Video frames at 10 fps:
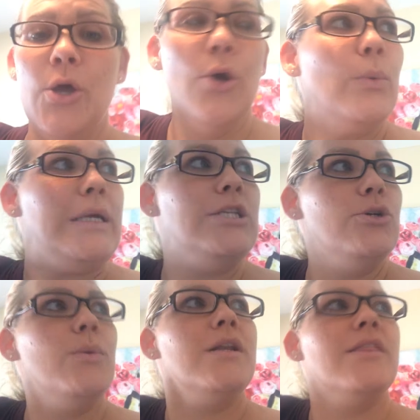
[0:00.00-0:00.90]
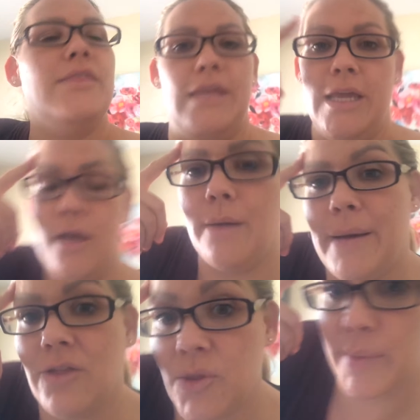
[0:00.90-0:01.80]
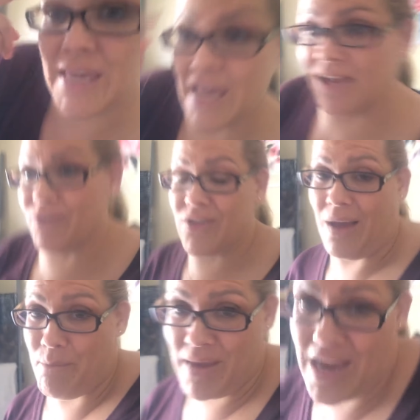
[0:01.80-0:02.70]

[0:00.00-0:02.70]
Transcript: we do want to think about the behavior that may